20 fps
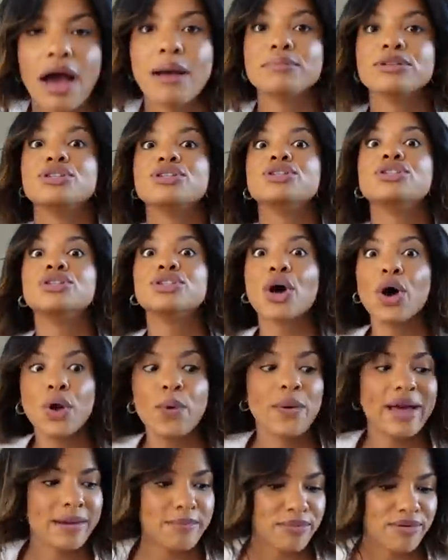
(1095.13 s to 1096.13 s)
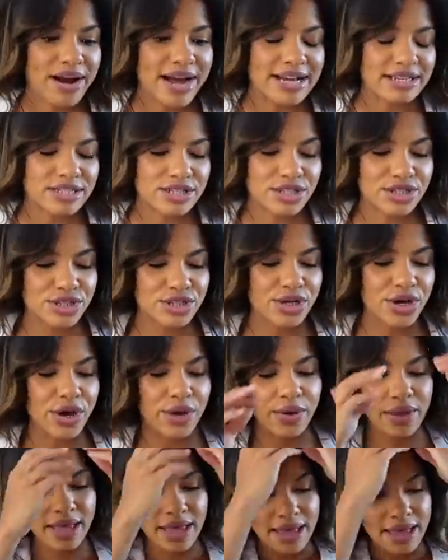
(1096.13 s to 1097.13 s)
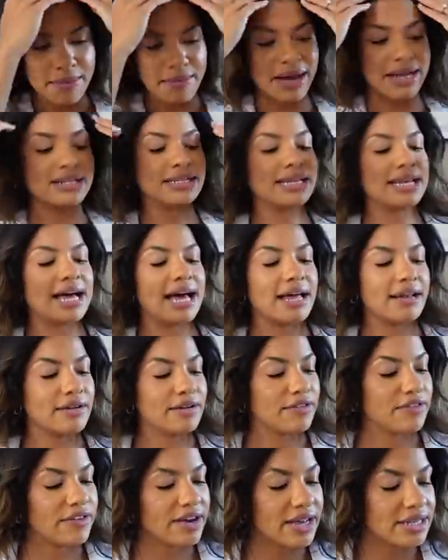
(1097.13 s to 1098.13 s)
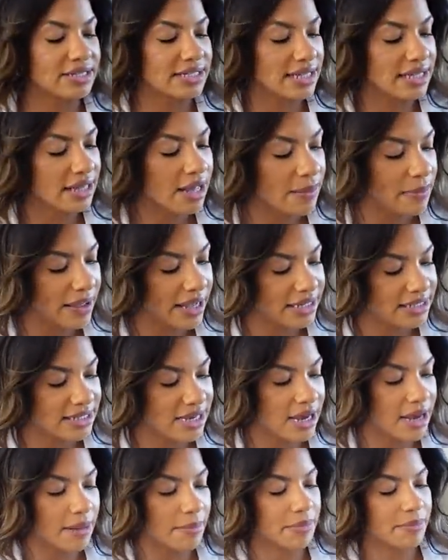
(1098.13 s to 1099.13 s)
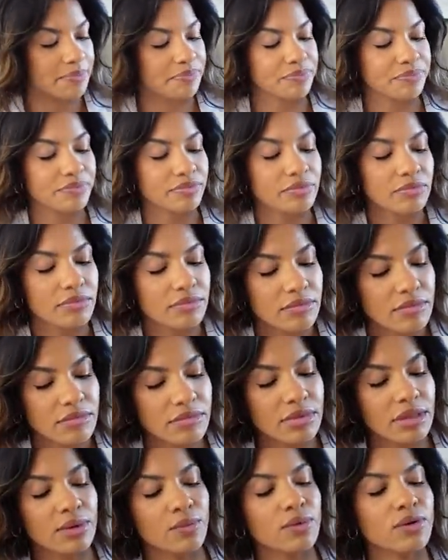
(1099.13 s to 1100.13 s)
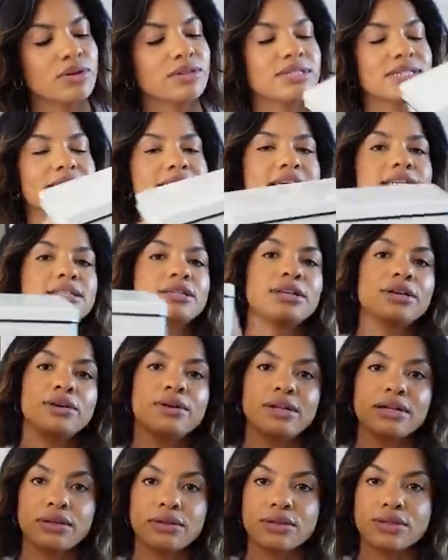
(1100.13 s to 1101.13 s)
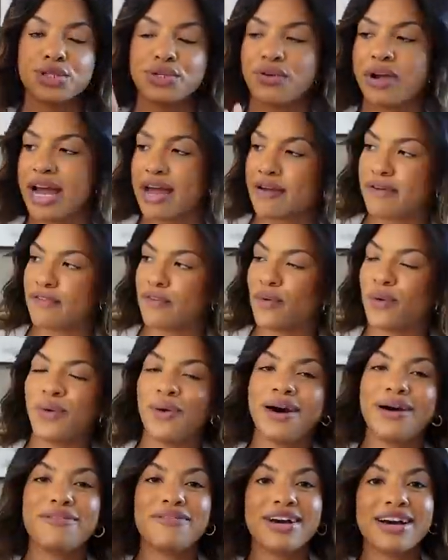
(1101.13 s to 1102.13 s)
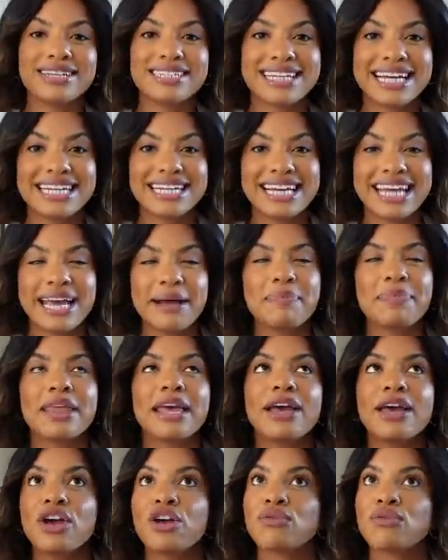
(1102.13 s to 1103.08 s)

I'm so impressed. So Matalan, first thing that I picked up was this cute little tray for a first aid kit.